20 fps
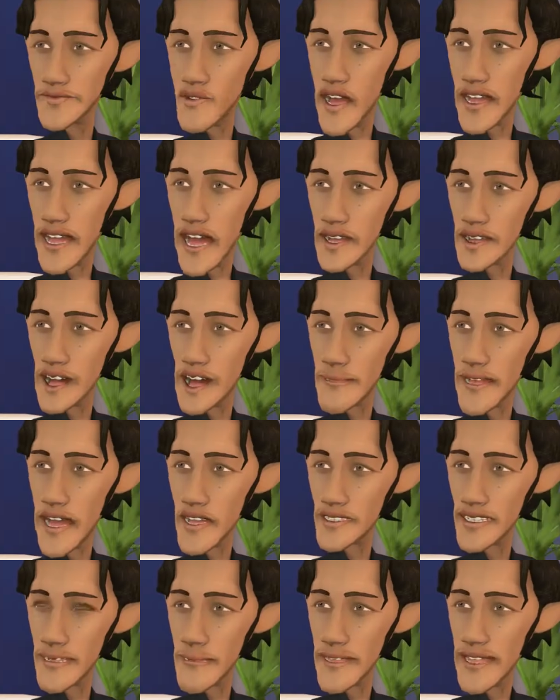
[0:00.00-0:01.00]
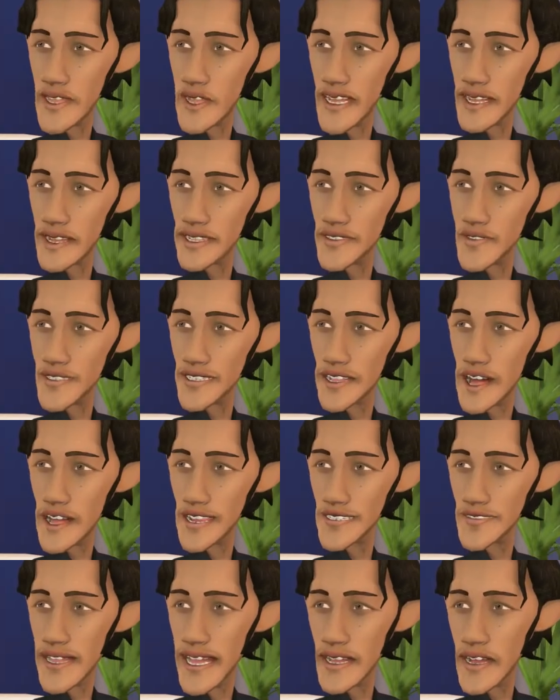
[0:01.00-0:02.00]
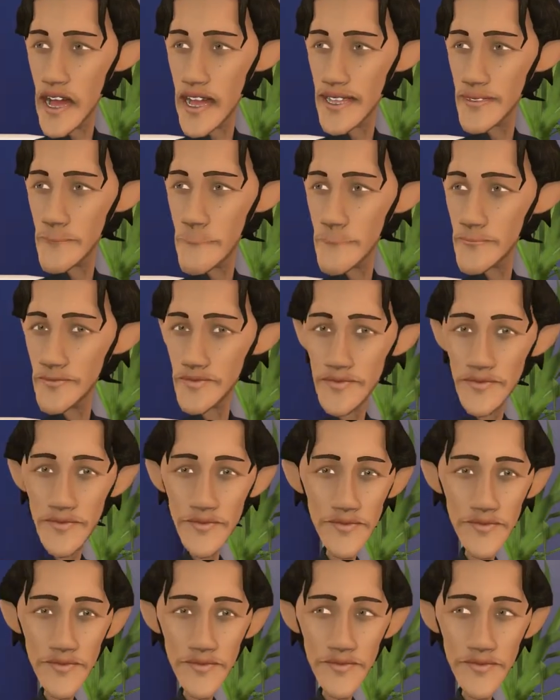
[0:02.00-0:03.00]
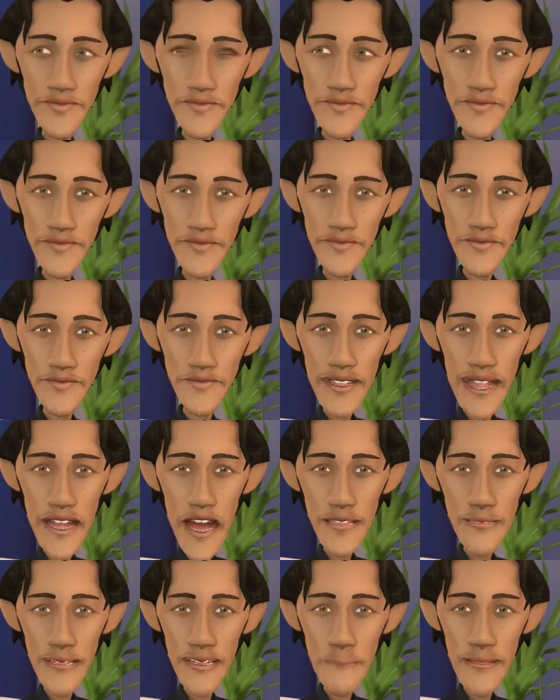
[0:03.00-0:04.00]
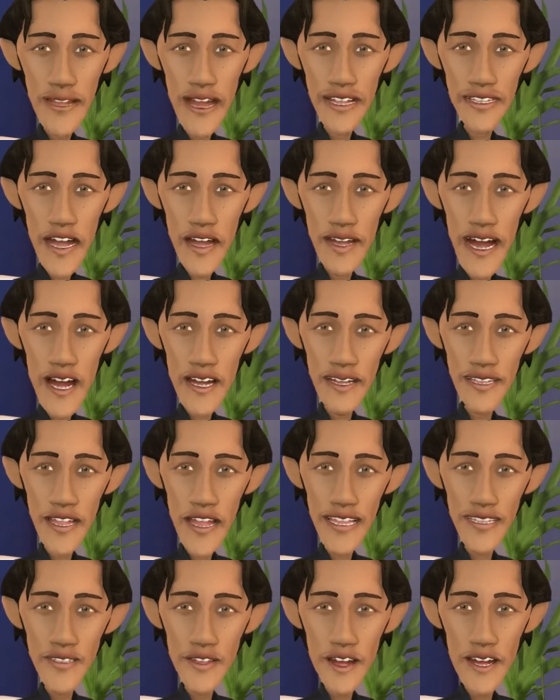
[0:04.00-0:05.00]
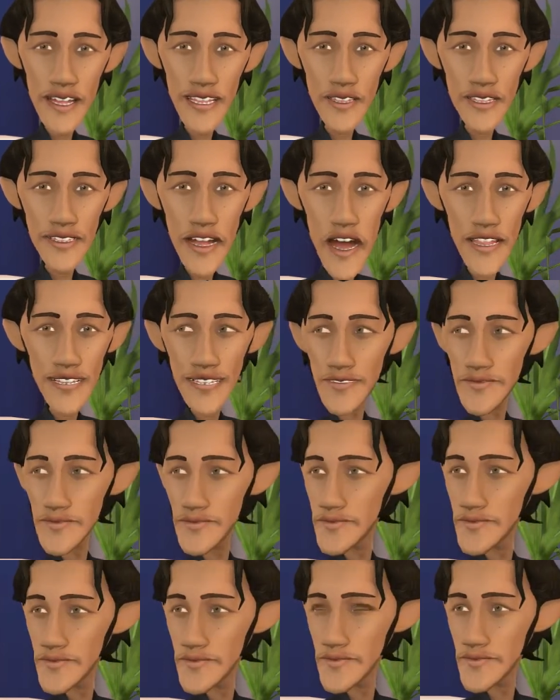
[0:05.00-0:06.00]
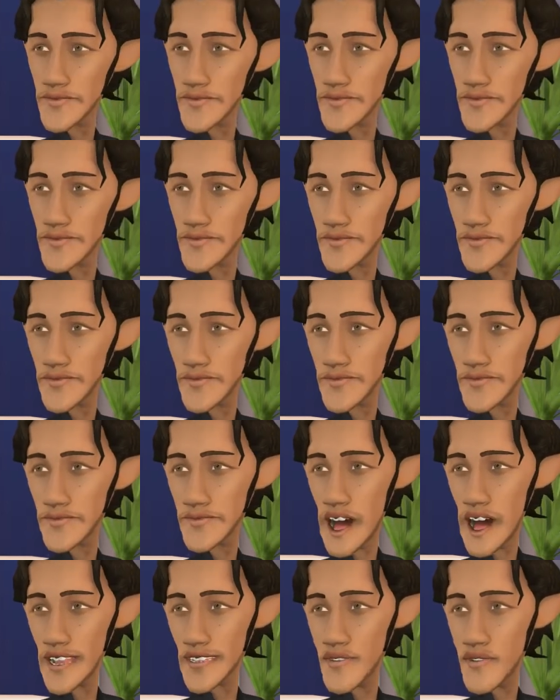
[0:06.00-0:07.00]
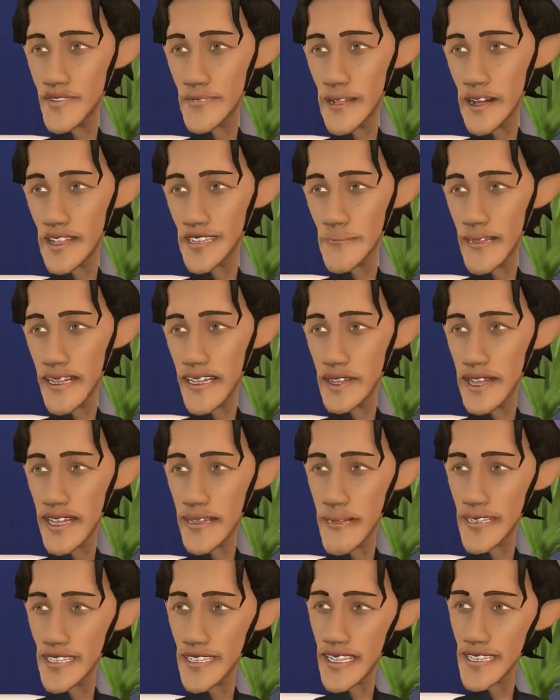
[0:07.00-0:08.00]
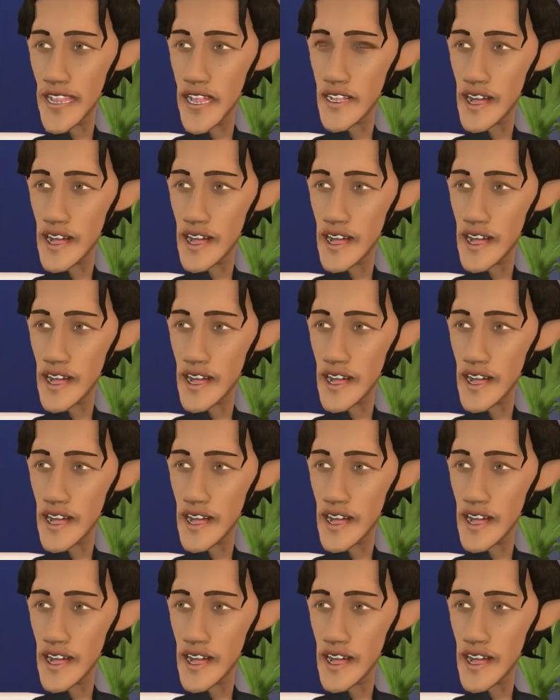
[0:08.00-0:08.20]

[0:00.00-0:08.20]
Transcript: Well, a couple of simple things would certainly help. Let me place a character anywhere in the set. I don't mind being limited to